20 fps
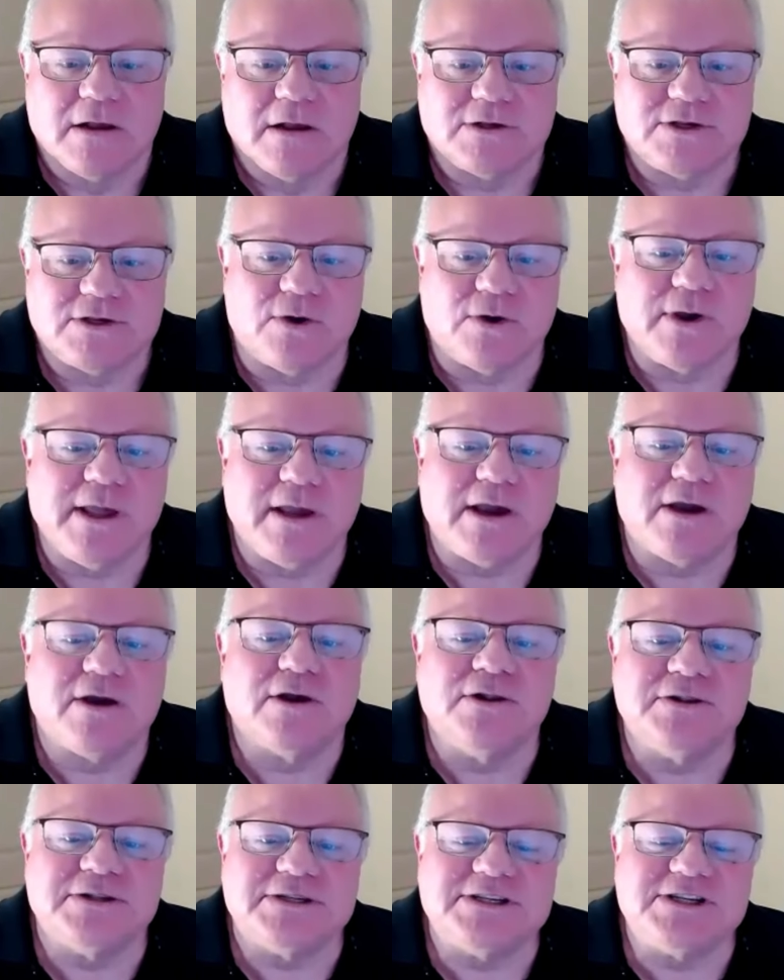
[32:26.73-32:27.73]
So he
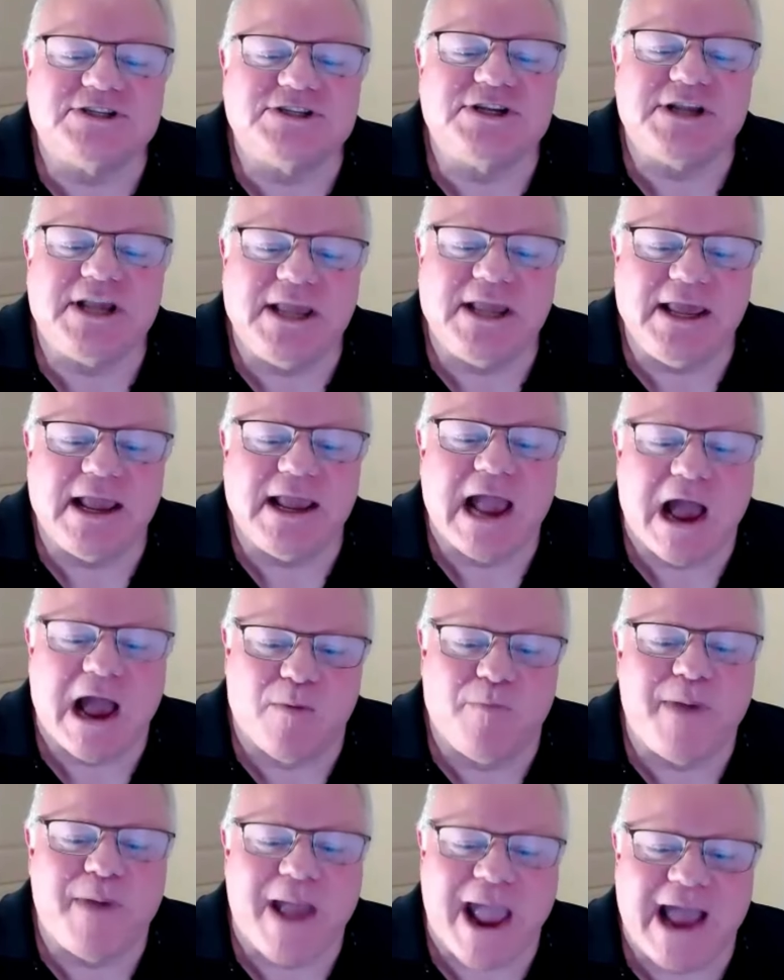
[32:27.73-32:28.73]
couldn't see
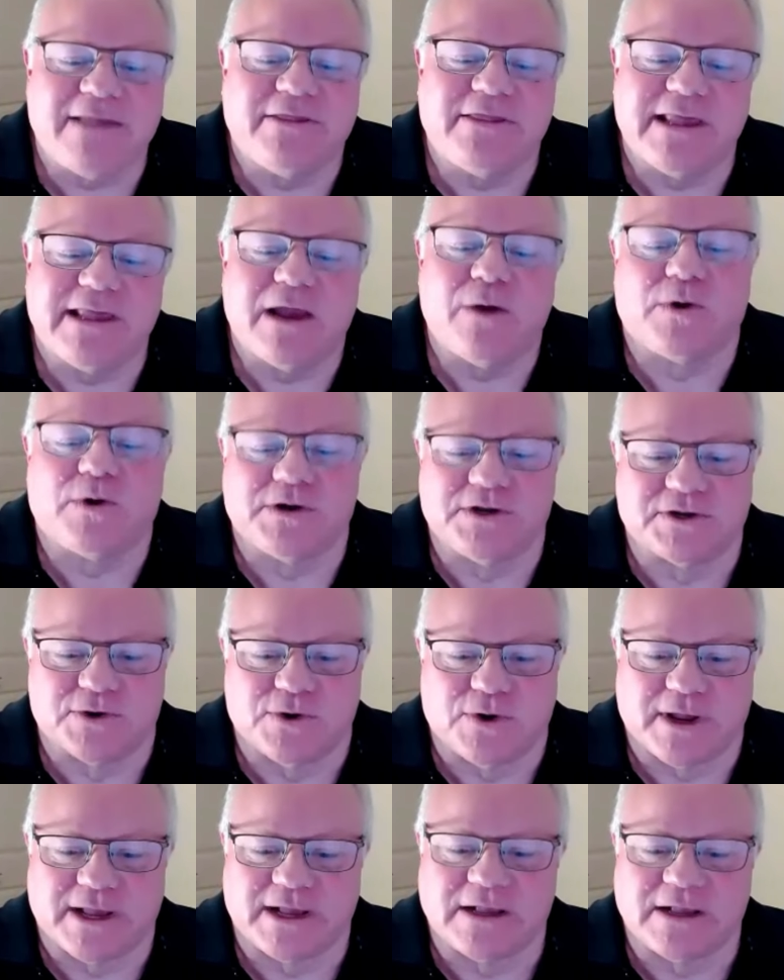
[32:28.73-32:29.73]
how bad they were
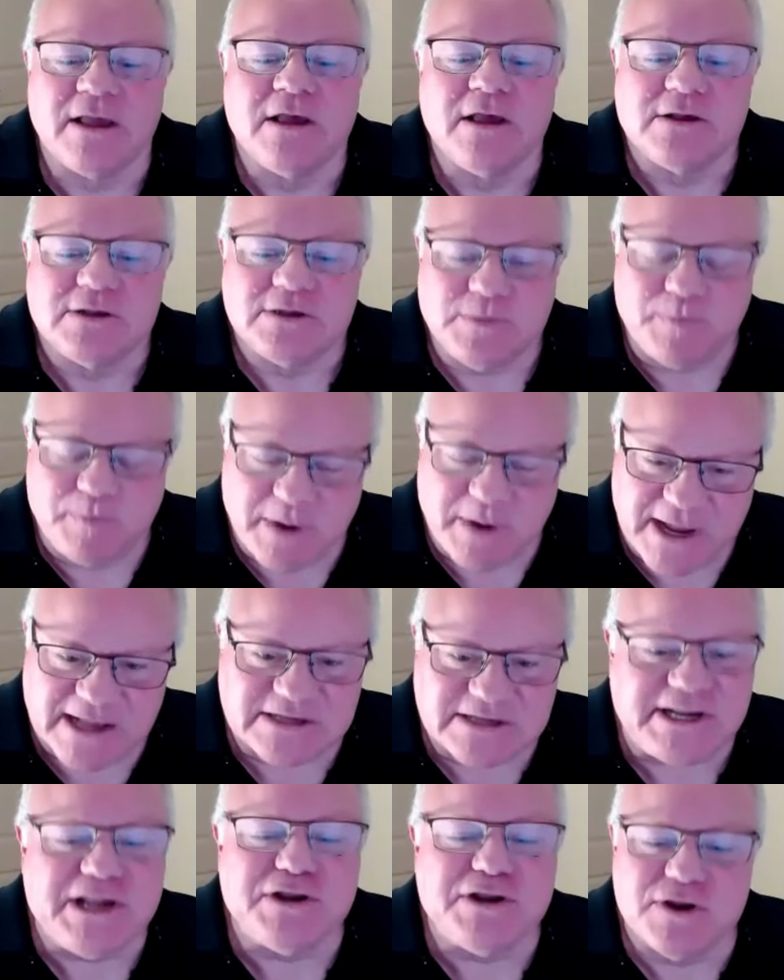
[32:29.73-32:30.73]
doing
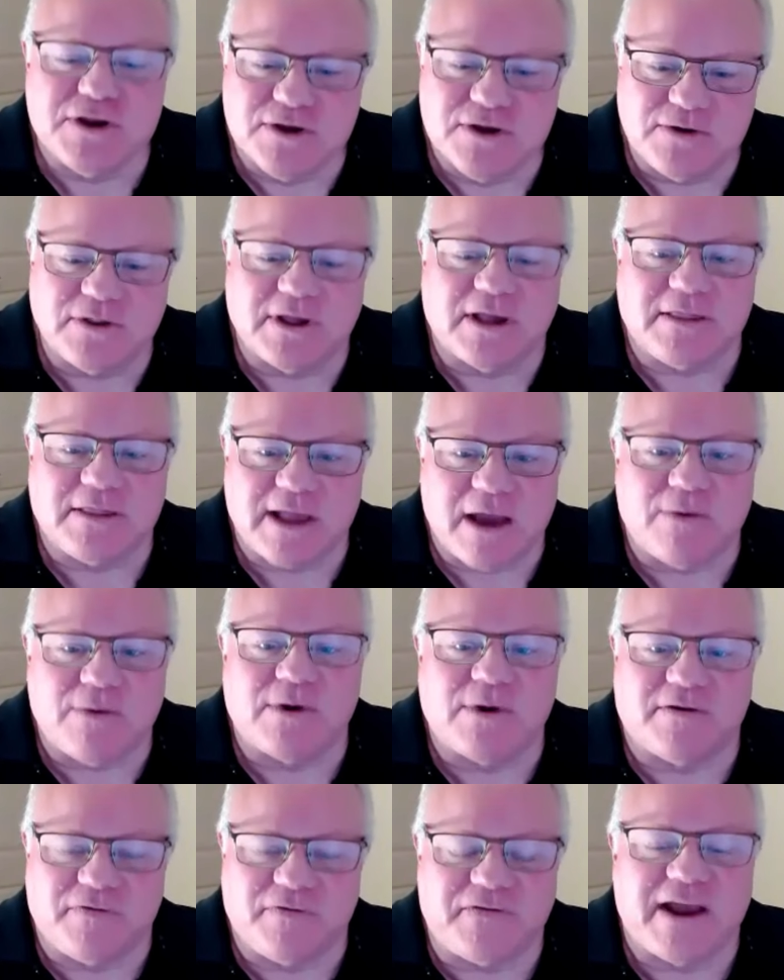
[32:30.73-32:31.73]
because he knew that that
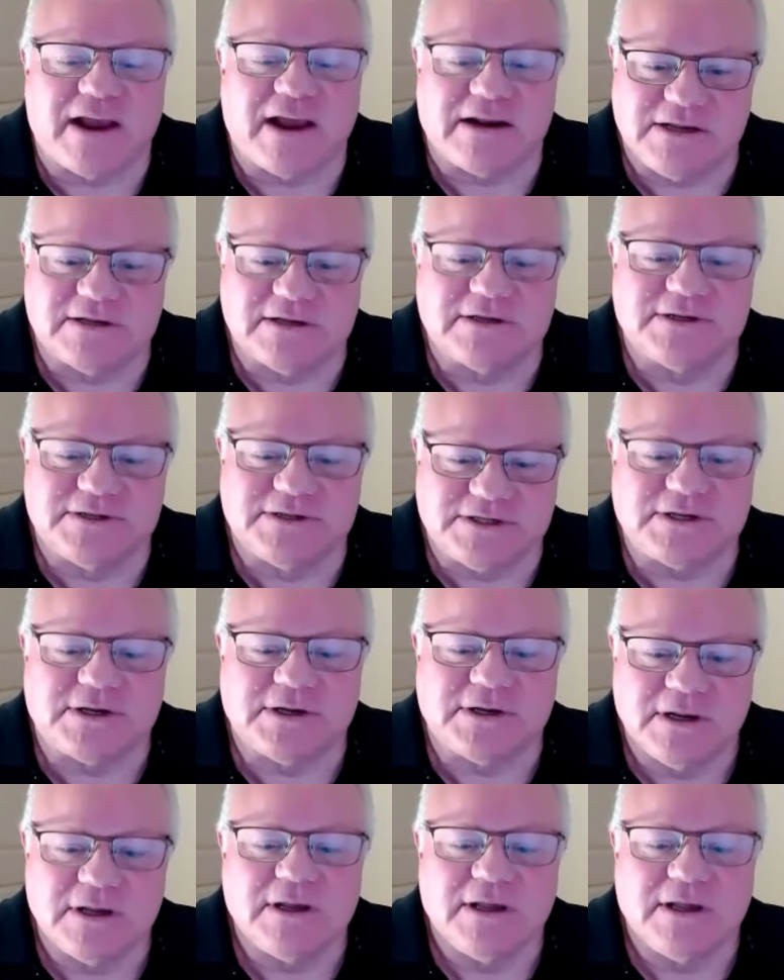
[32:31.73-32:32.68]
would affect his